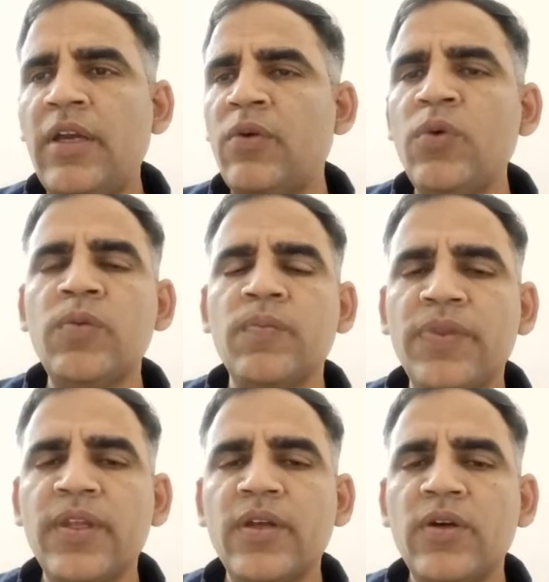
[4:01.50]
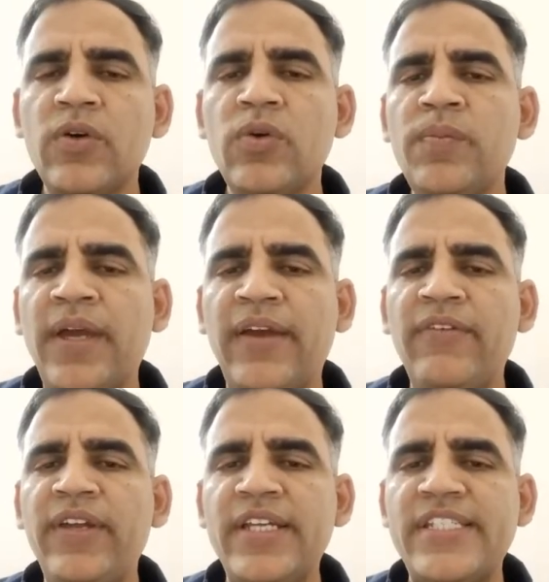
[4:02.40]
room
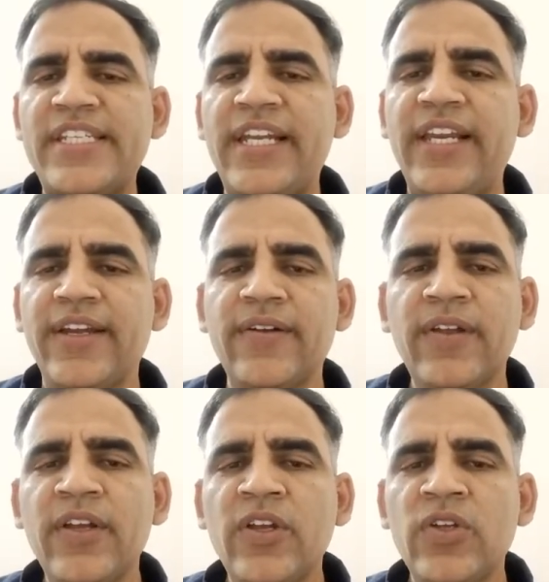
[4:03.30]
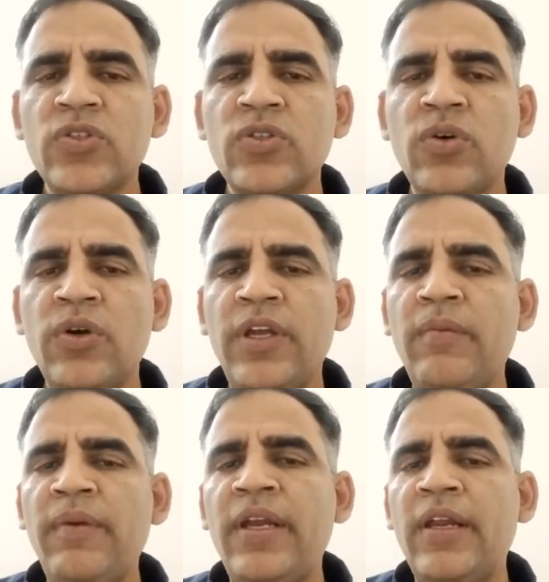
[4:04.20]
having a ceiling. So
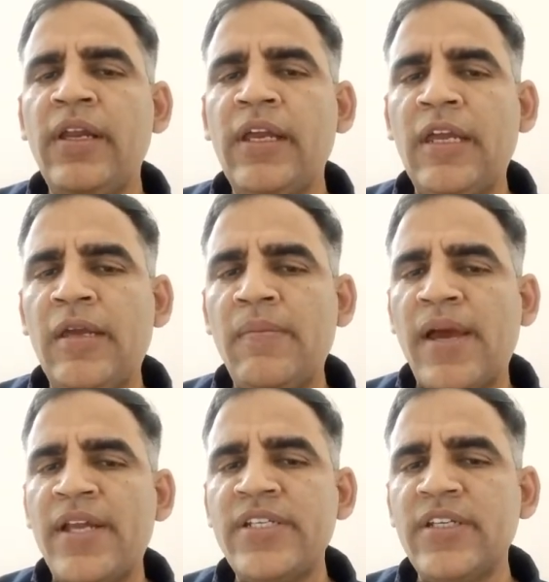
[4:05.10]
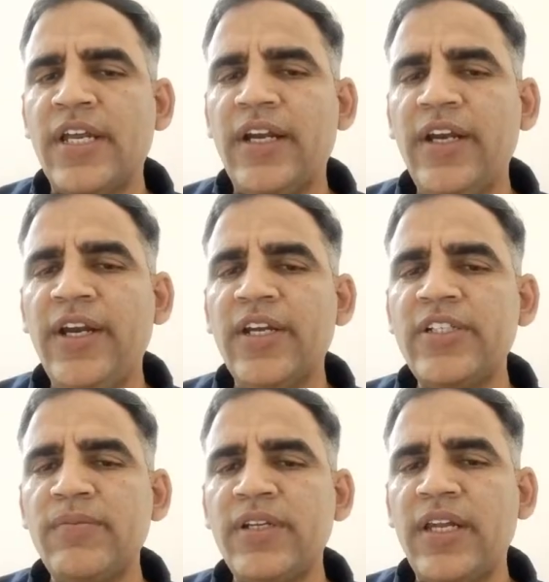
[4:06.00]
imagine that
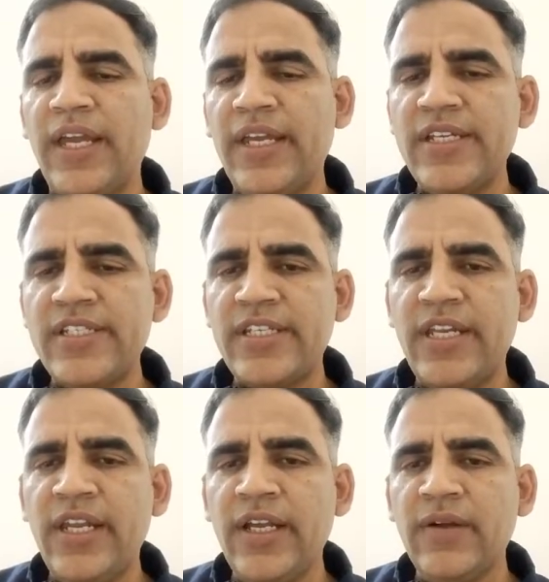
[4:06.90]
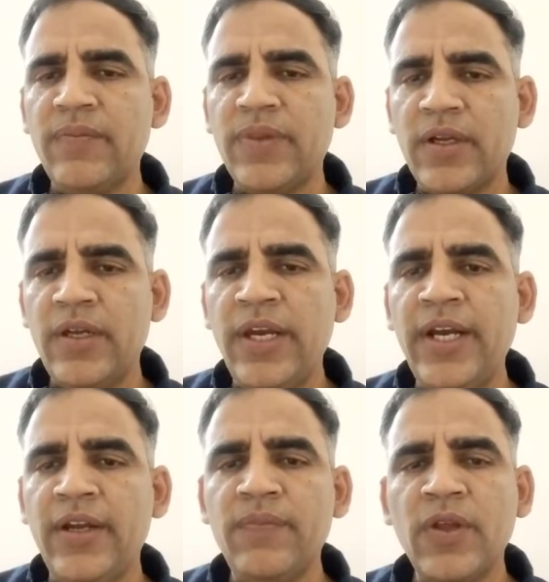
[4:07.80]
leadership is like a ceiling
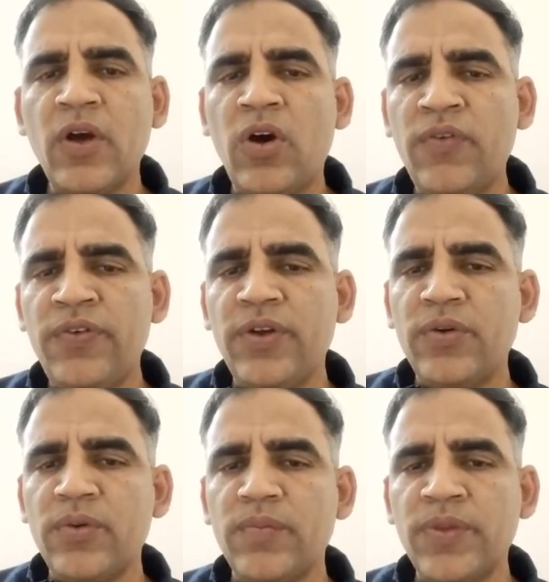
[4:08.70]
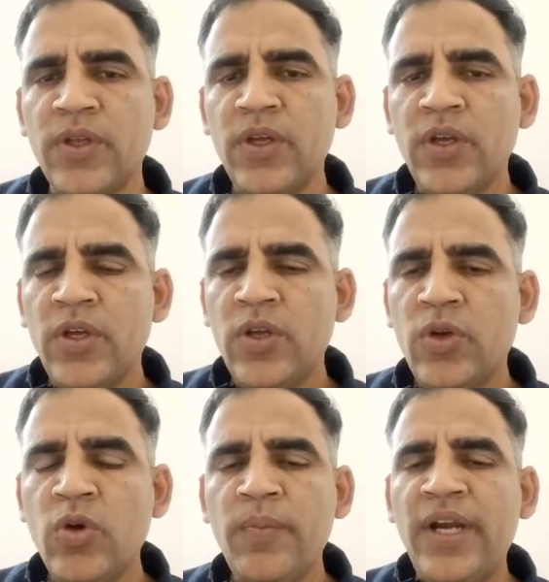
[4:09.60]
lid of a room.
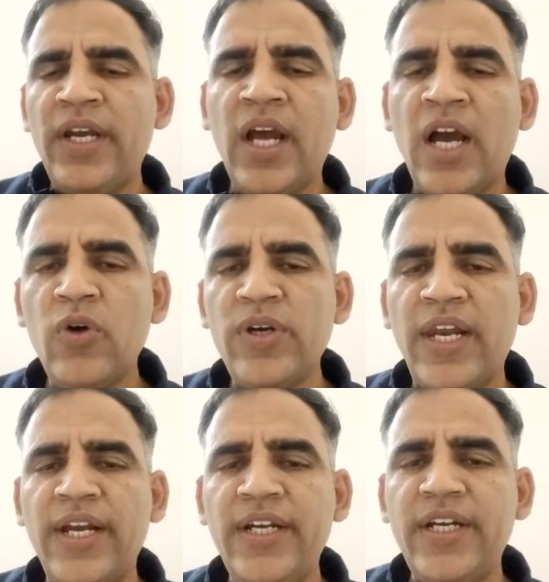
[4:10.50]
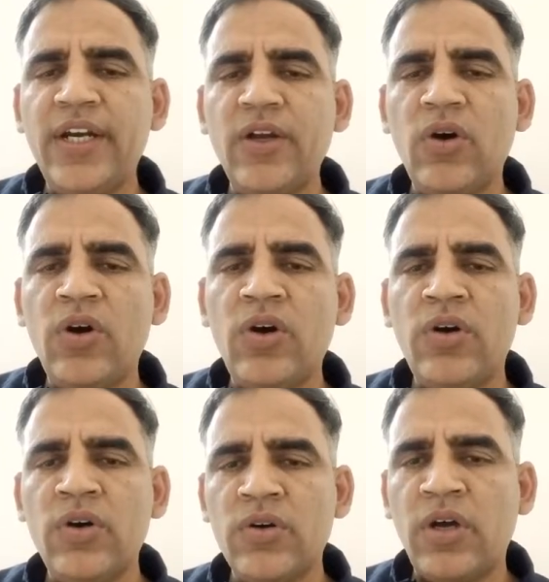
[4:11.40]
No matter how talented
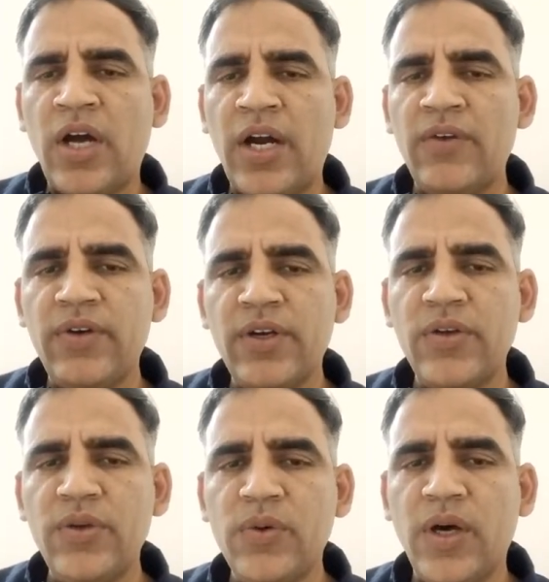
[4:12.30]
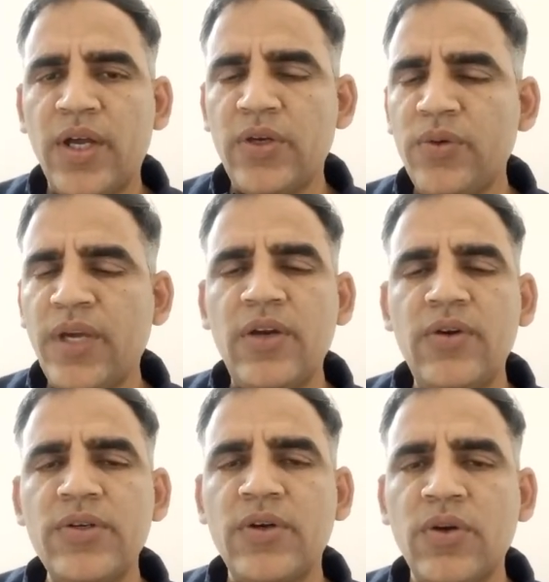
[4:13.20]
or hard work you are, you
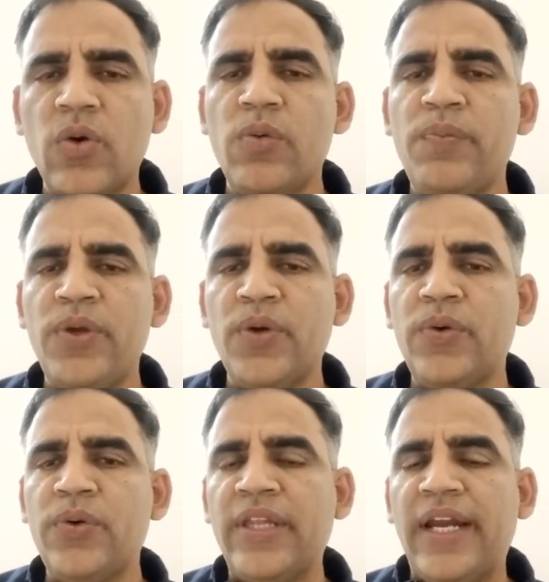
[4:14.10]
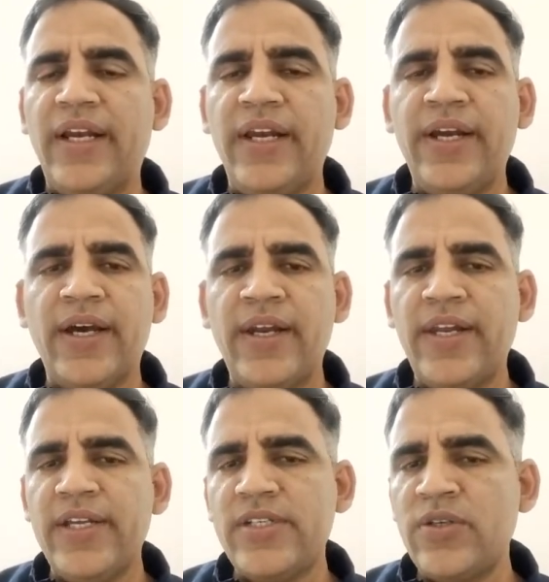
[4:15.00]
cannot grow beyond that lid
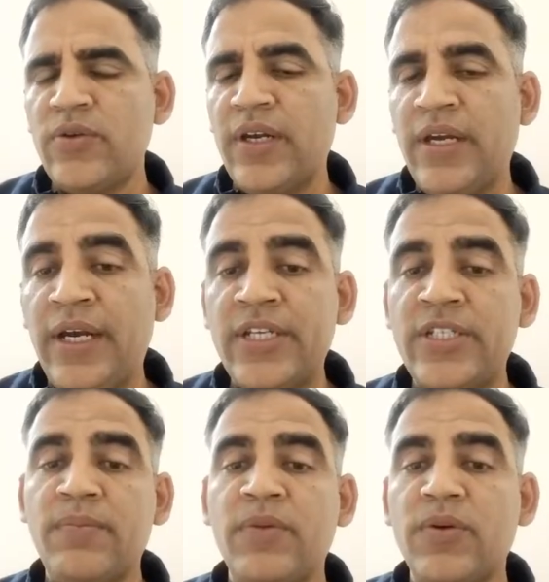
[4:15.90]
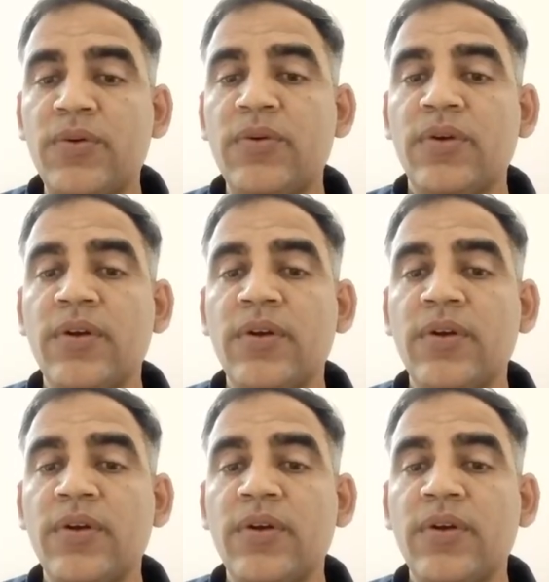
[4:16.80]
unless your leadership grow.